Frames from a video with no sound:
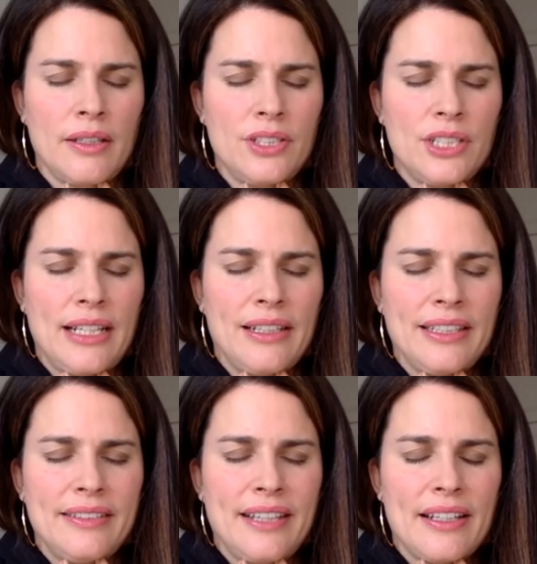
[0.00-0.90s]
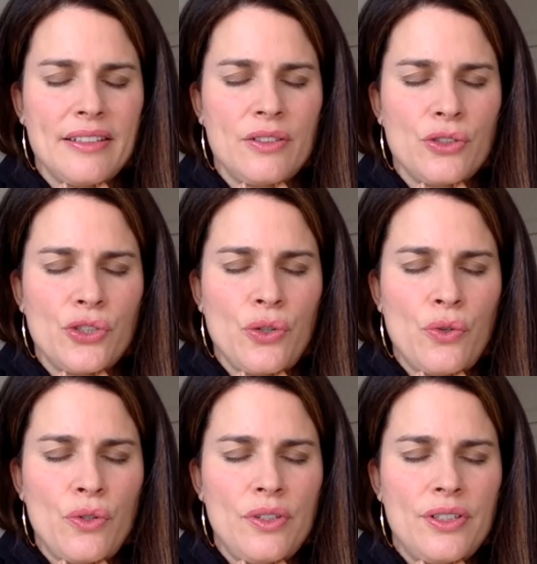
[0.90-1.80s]
Gently tense the
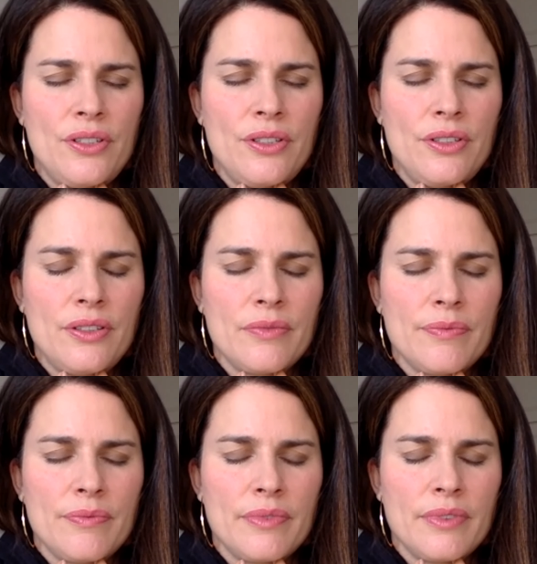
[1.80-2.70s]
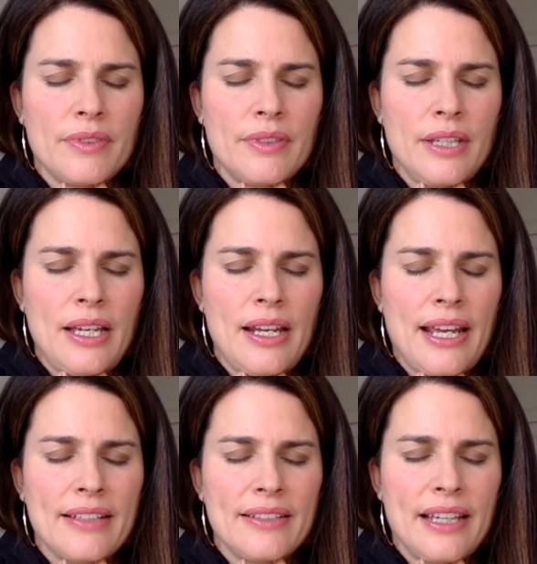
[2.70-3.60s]
shoulders and
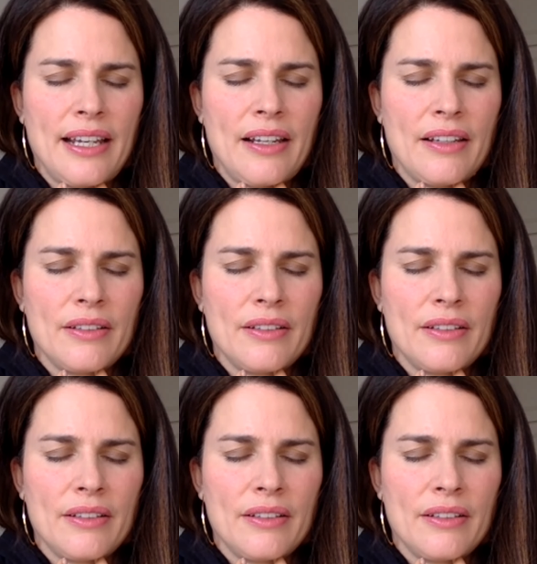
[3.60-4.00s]
exhale.